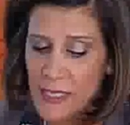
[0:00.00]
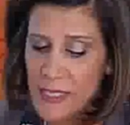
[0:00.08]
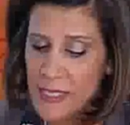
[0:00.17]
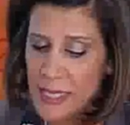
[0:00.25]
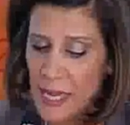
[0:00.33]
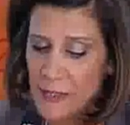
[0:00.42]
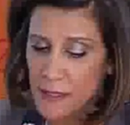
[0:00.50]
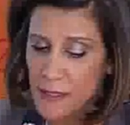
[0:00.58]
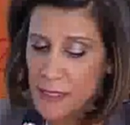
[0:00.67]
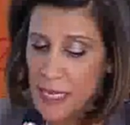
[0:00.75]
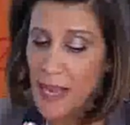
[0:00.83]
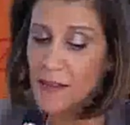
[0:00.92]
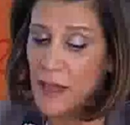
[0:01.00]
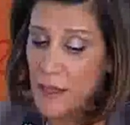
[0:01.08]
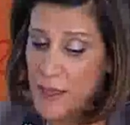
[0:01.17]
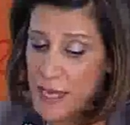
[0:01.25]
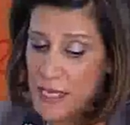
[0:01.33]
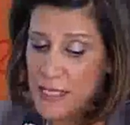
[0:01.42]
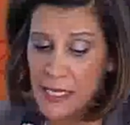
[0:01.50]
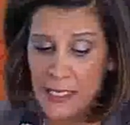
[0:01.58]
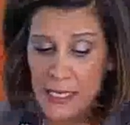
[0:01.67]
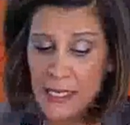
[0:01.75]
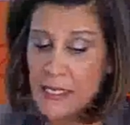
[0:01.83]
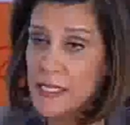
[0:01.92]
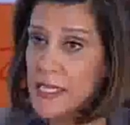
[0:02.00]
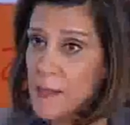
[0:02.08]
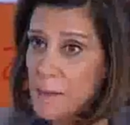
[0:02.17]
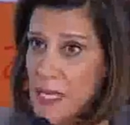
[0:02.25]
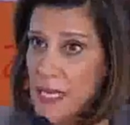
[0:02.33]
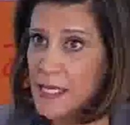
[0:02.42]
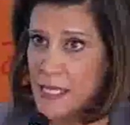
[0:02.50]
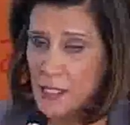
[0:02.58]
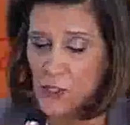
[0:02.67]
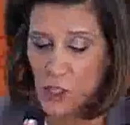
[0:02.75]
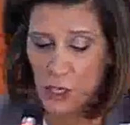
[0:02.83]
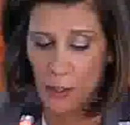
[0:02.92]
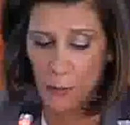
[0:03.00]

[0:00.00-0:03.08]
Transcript: standards and ethics is extremely essential.